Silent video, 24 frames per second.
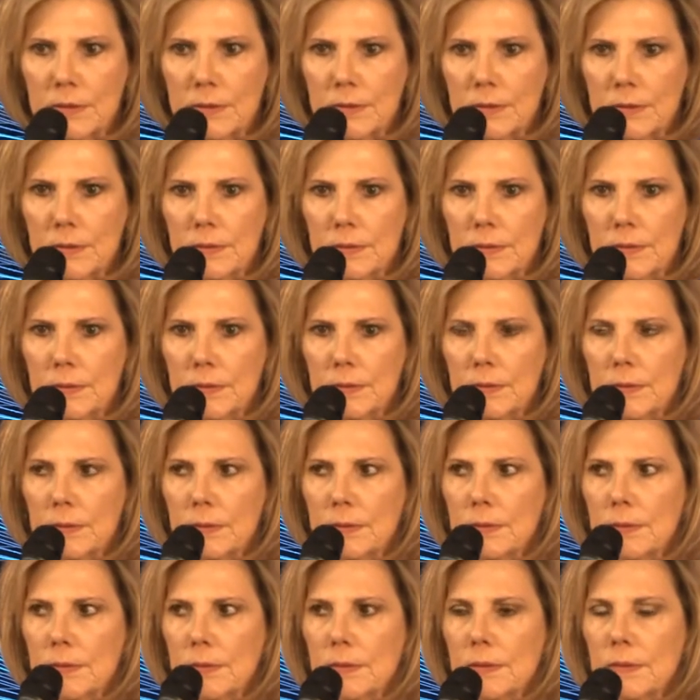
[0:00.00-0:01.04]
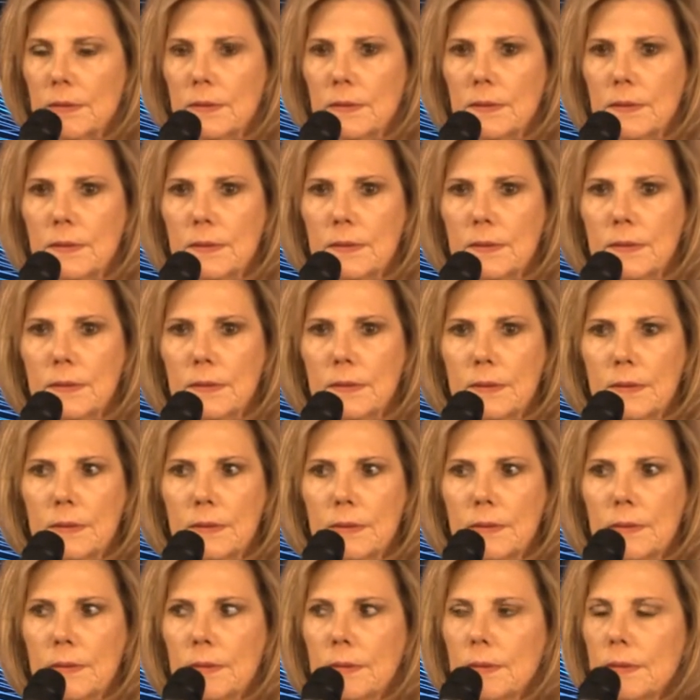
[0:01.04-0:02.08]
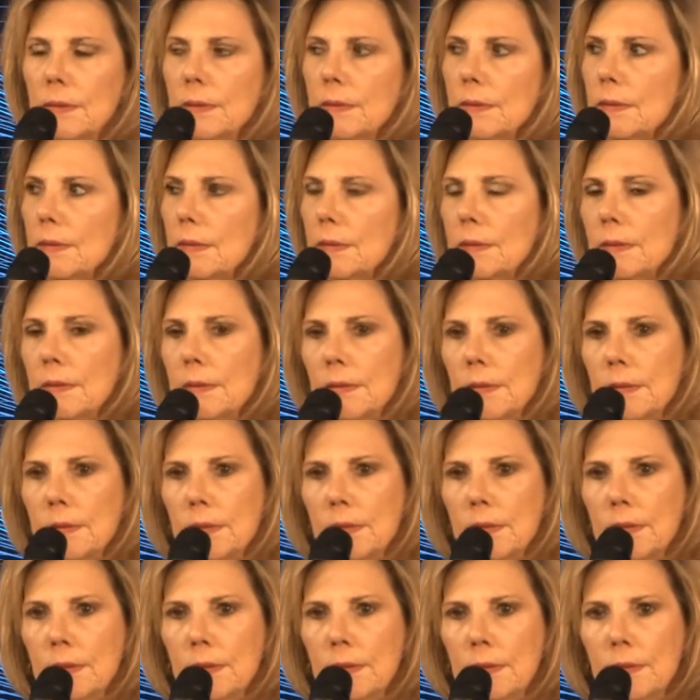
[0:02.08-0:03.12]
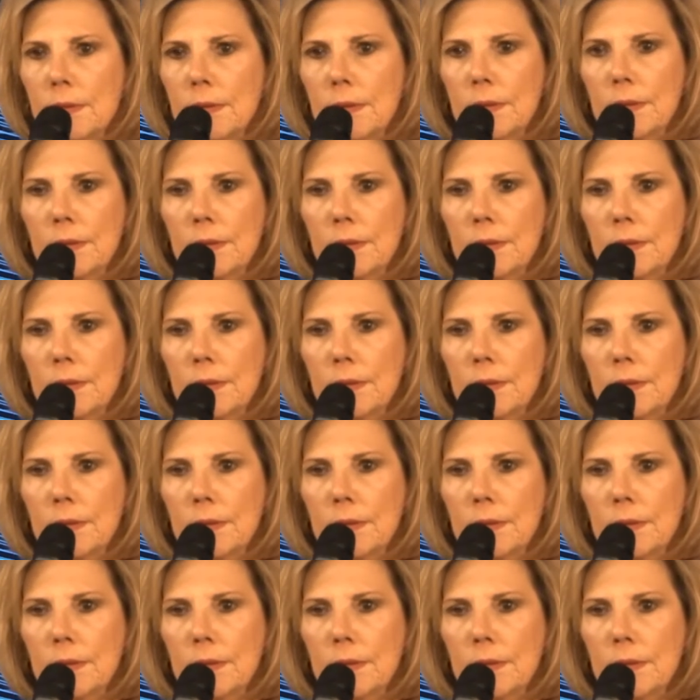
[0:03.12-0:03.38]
[no speech]